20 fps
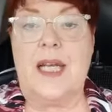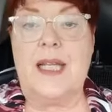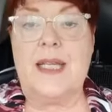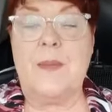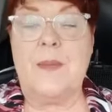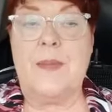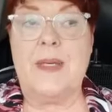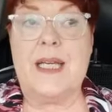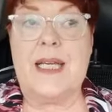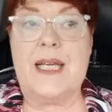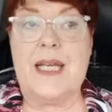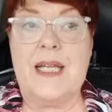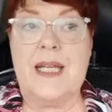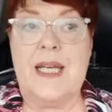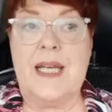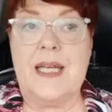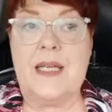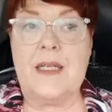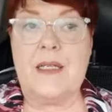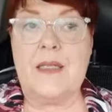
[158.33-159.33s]
In the
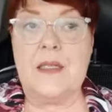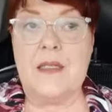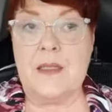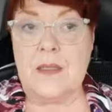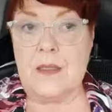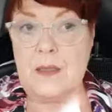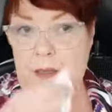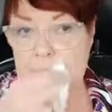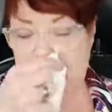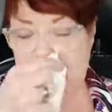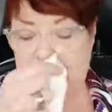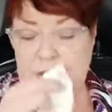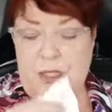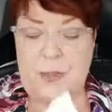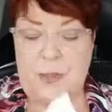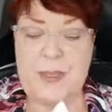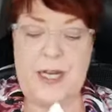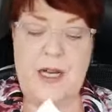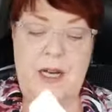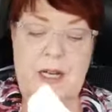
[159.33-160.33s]
beginning,
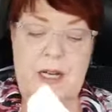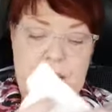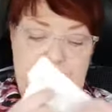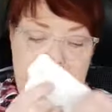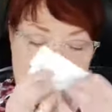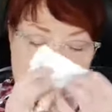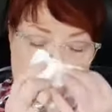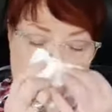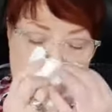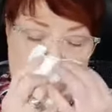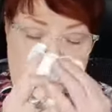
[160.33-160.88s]
excuse me guys,